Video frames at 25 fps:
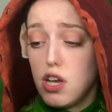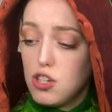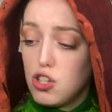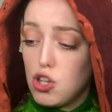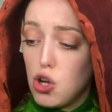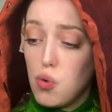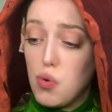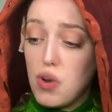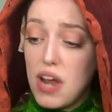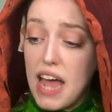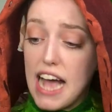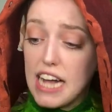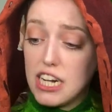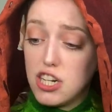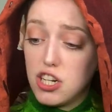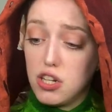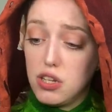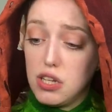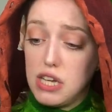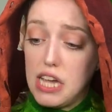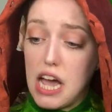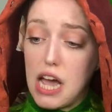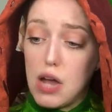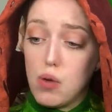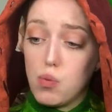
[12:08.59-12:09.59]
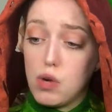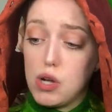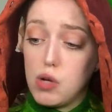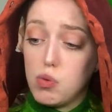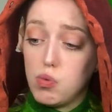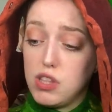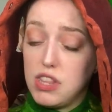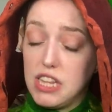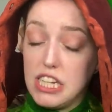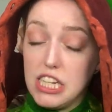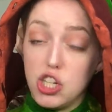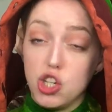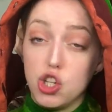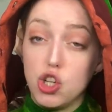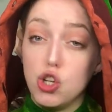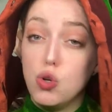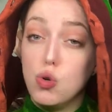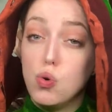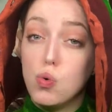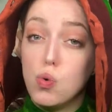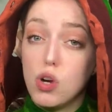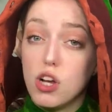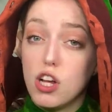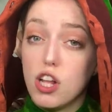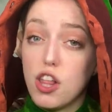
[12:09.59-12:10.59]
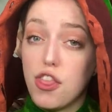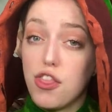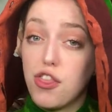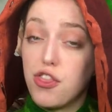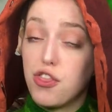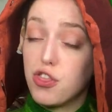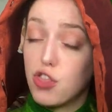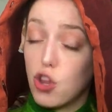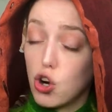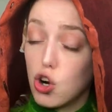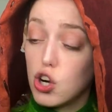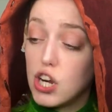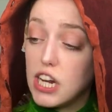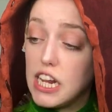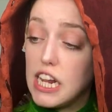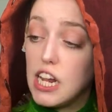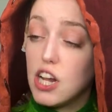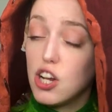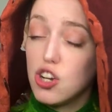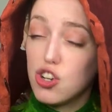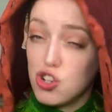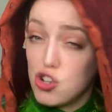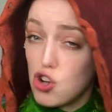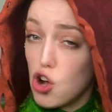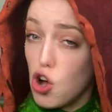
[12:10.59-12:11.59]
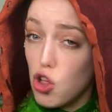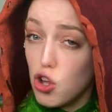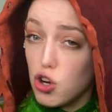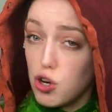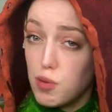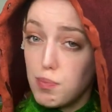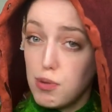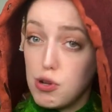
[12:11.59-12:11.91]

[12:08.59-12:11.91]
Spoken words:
so naturally I went with the $230